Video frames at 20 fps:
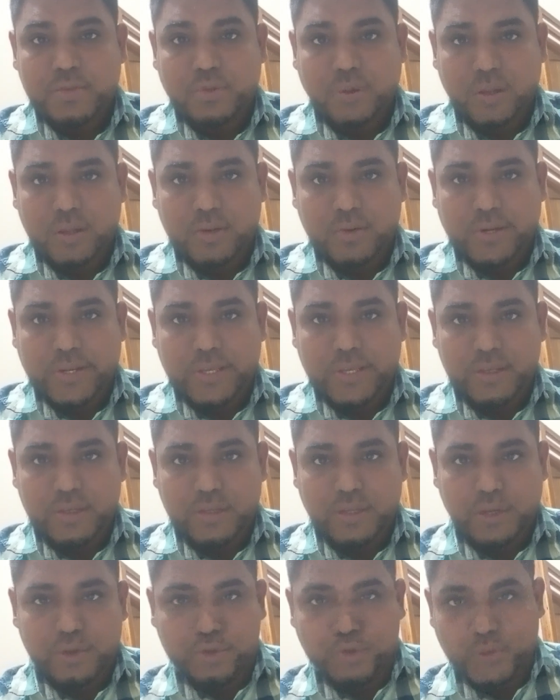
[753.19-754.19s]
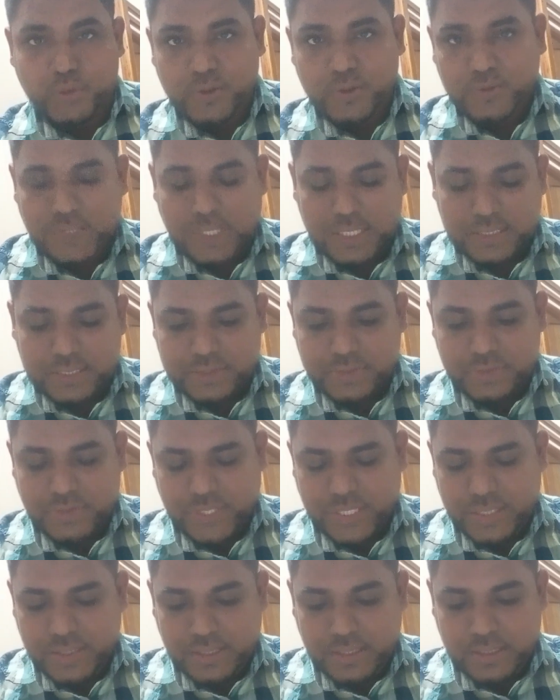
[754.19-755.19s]
already
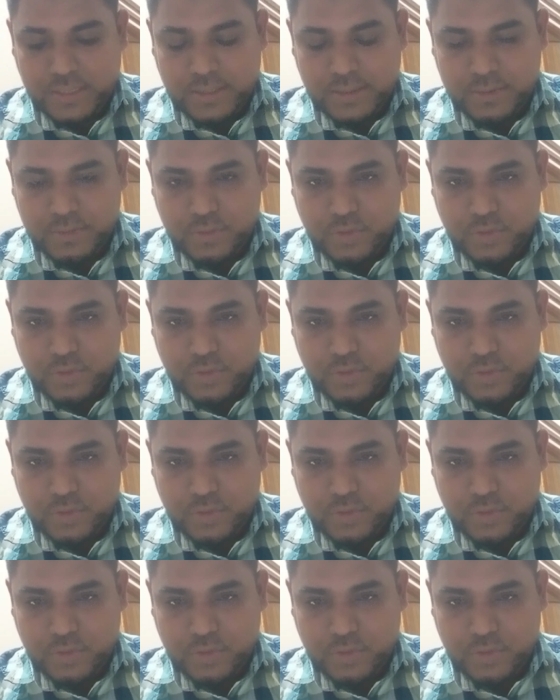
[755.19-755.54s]
12:33,